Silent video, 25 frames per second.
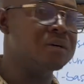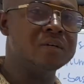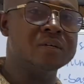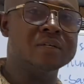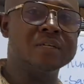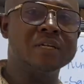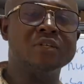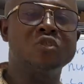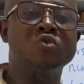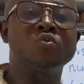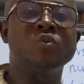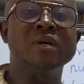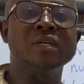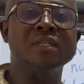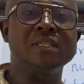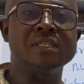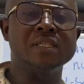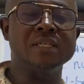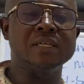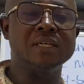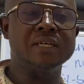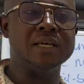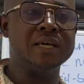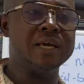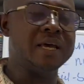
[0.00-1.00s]
The 20.
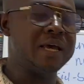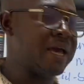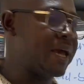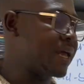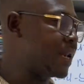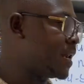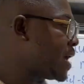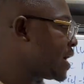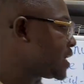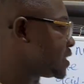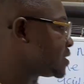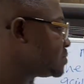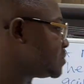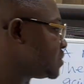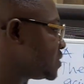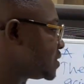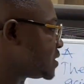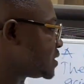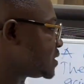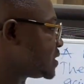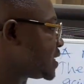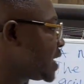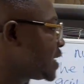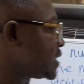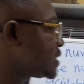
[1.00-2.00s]
And that means
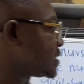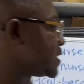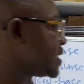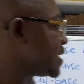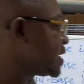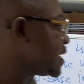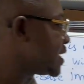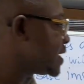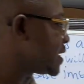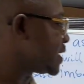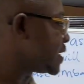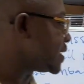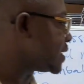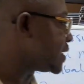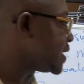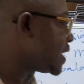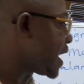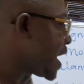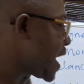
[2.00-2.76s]
that the